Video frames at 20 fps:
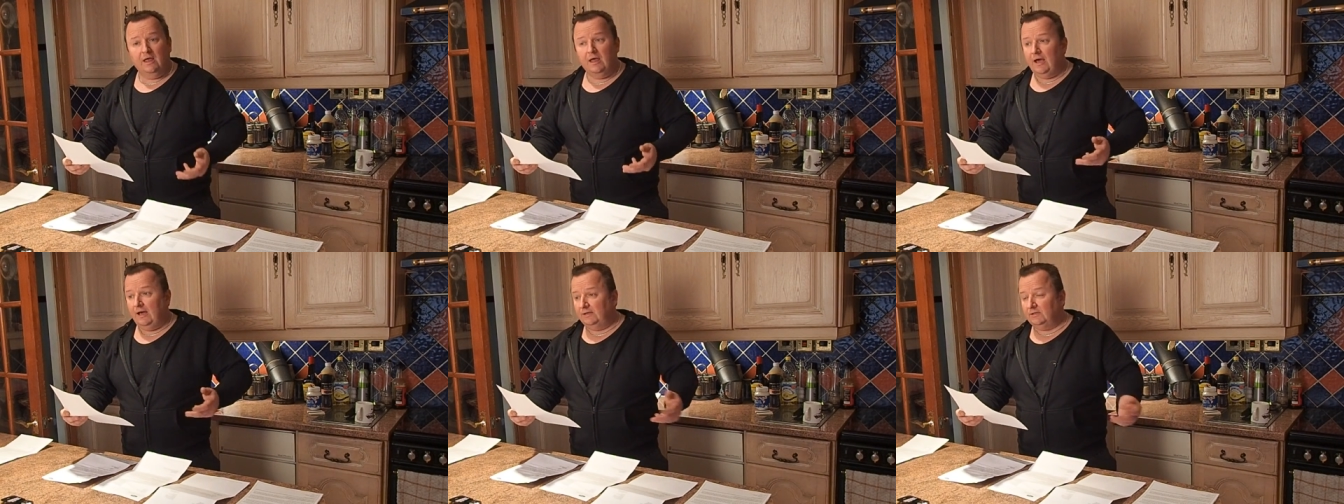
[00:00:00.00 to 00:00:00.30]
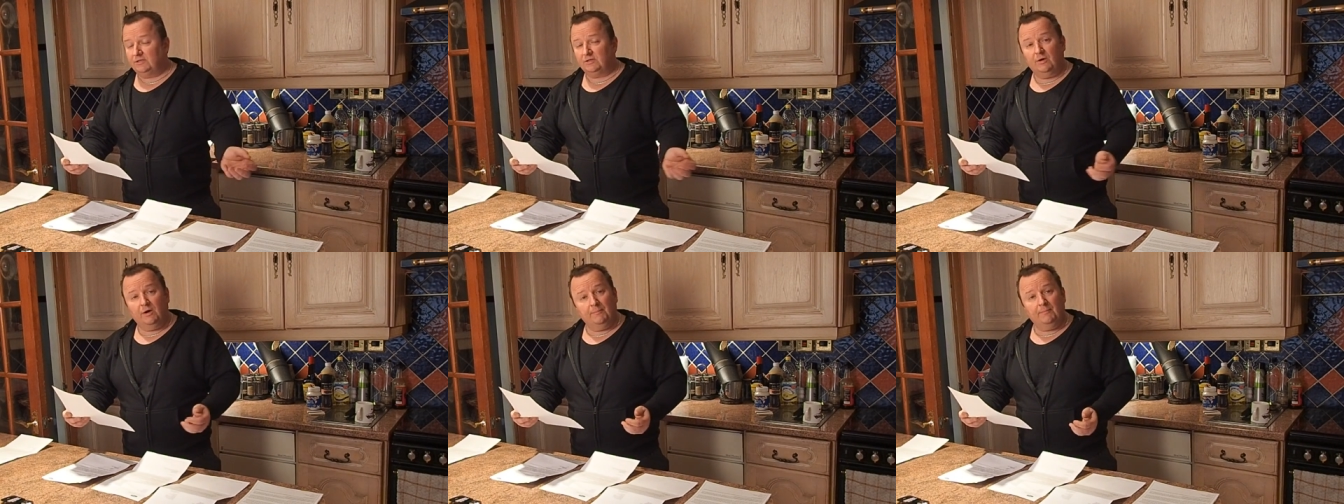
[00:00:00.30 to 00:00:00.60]
and
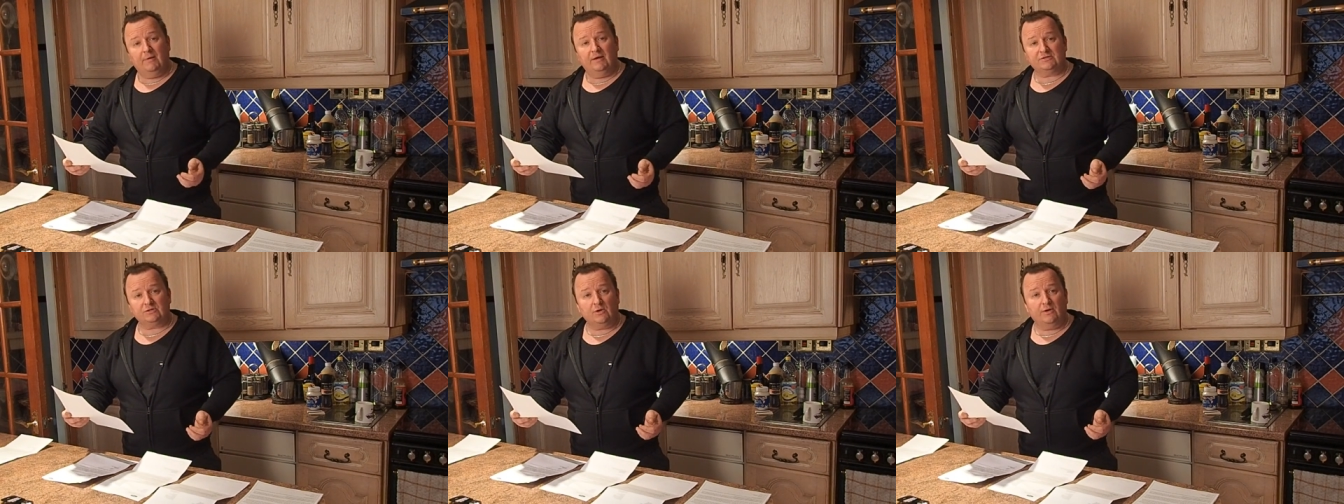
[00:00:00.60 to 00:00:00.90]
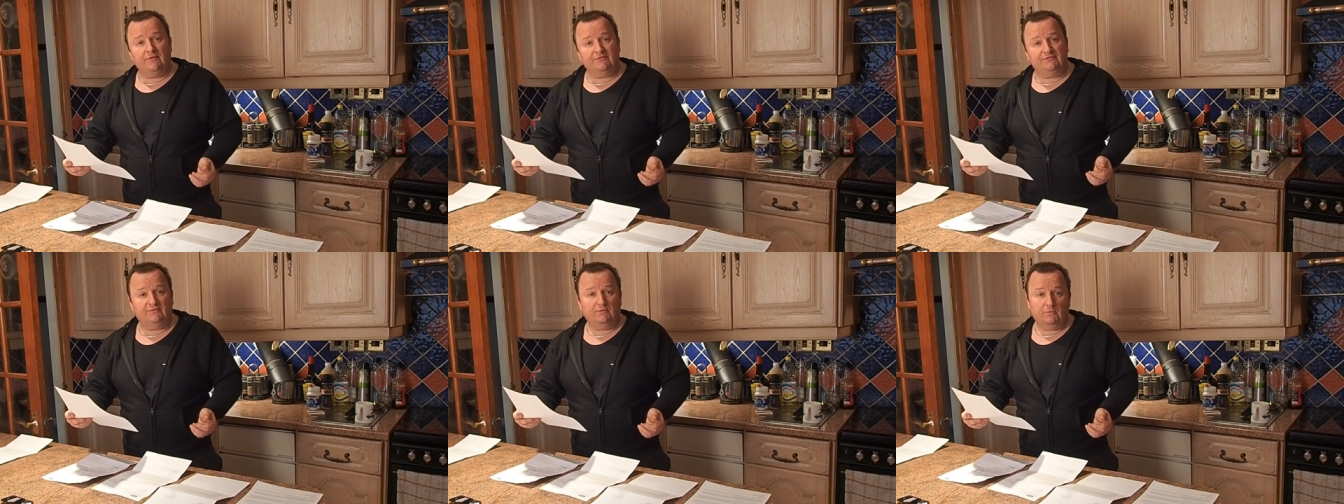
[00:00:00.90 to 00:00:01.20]
as
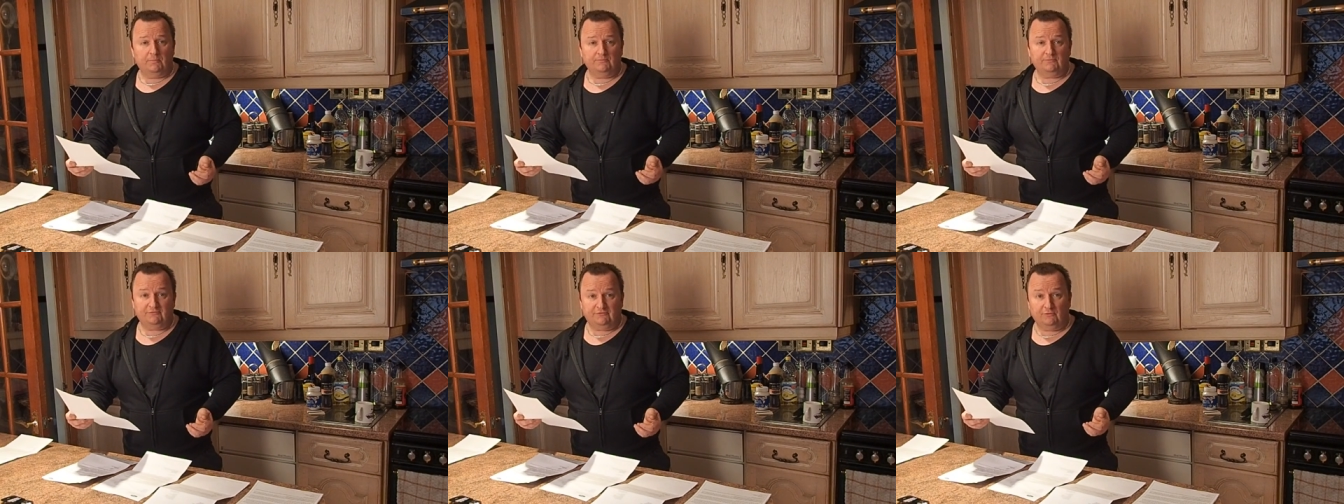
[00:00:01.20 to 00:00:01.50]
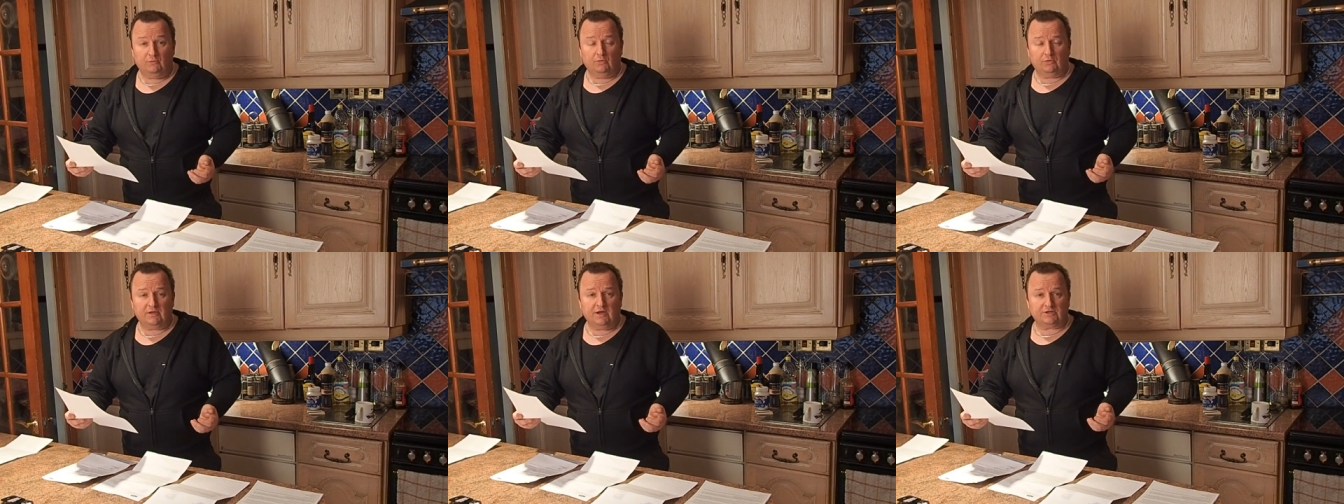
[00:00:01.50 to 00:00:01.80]
I informed
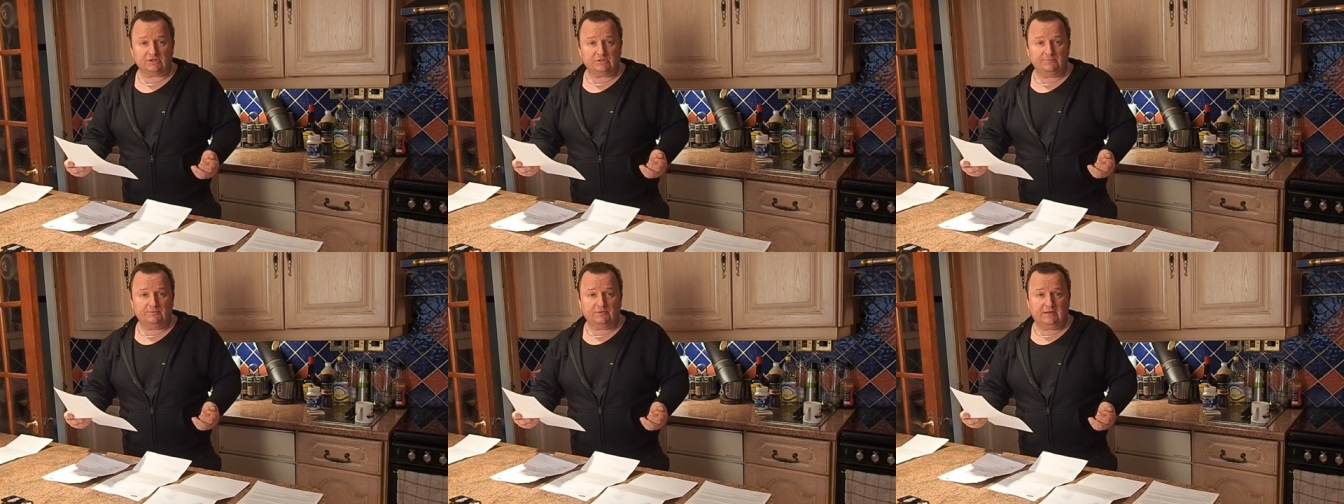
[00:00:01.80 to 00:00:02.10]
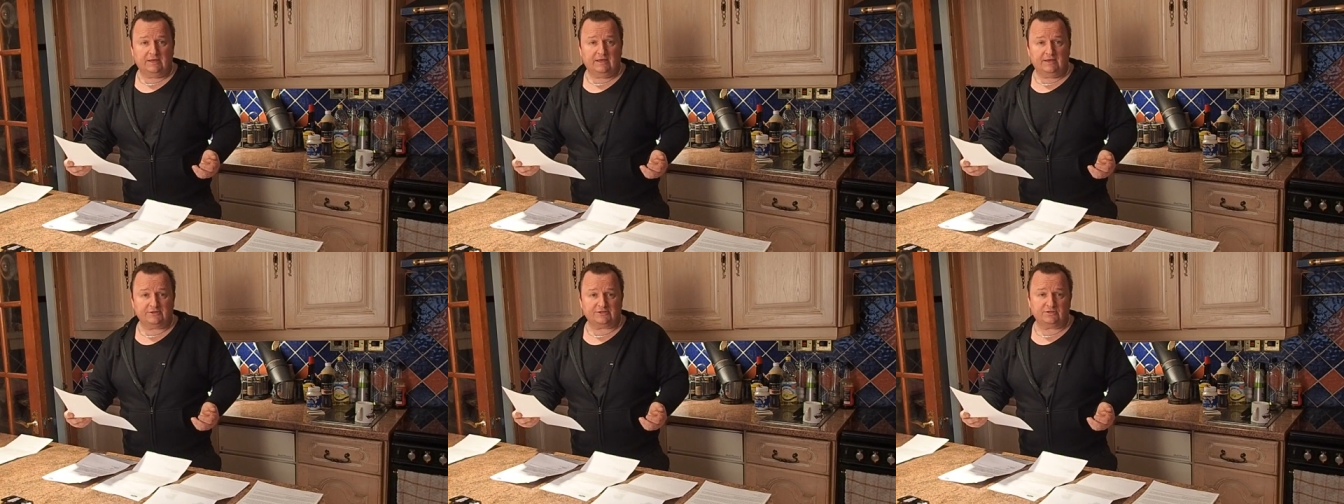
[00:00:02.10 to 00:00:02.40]
Ford Customer
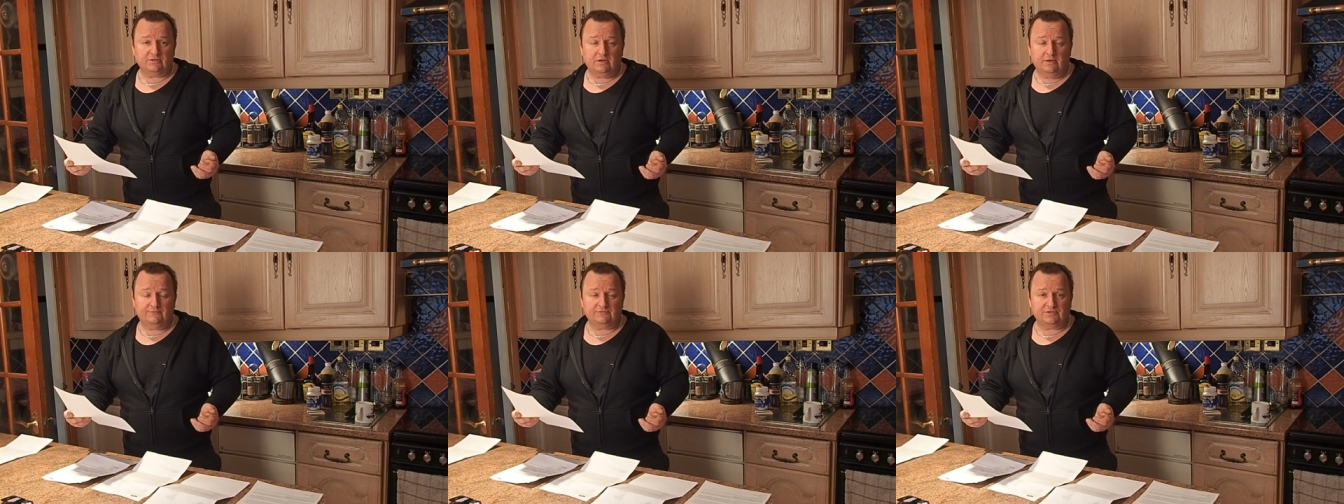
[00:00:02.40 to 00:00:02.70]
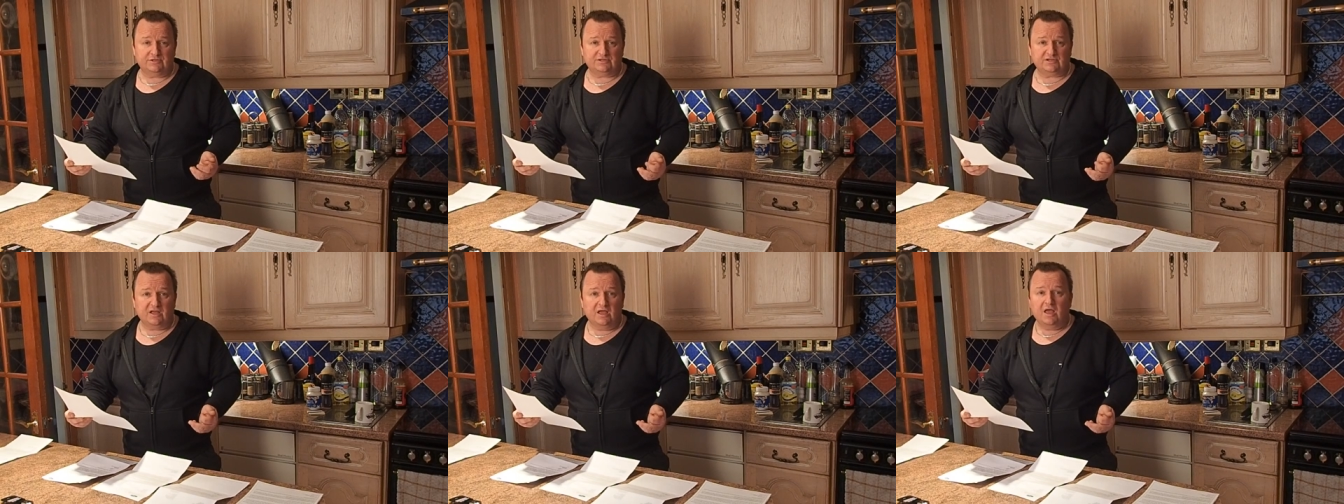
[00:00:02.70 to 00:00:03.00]
Care
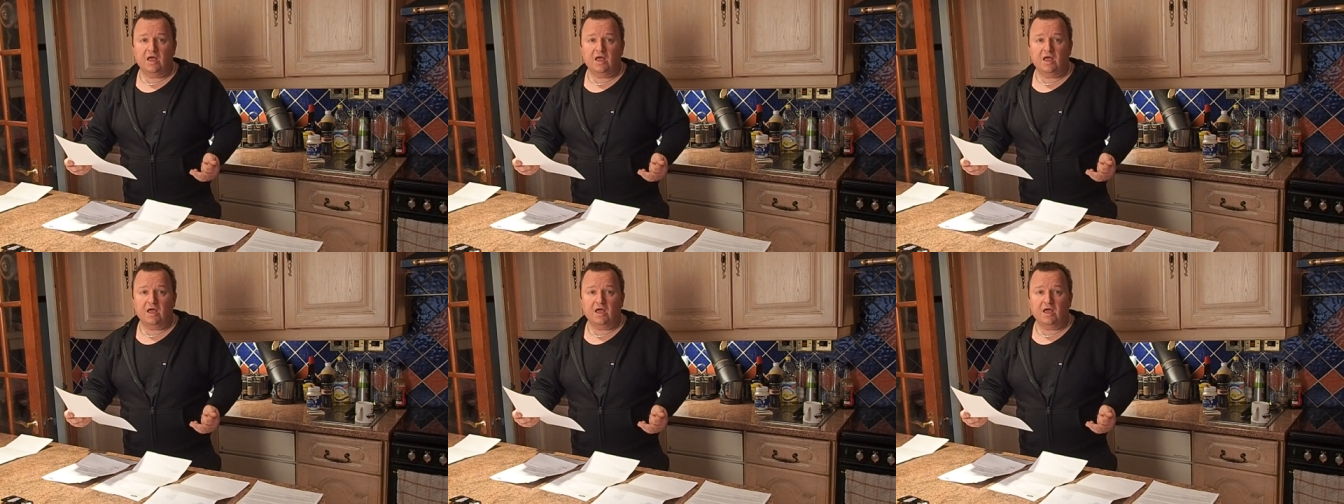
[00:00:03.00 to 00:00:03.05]
Services,